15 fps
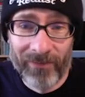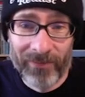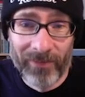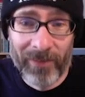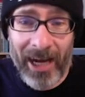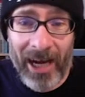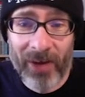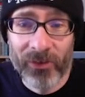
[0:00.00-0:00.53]

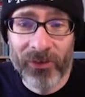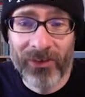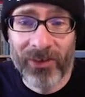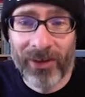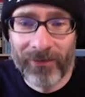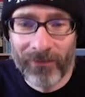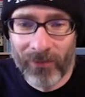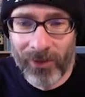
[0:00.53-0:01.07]
from
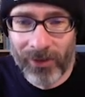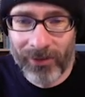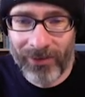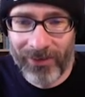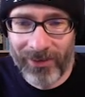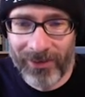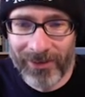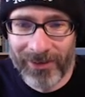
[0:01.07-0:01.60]

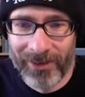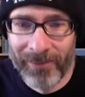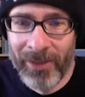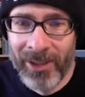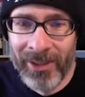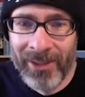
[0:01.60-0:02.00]
howstuffworks.com.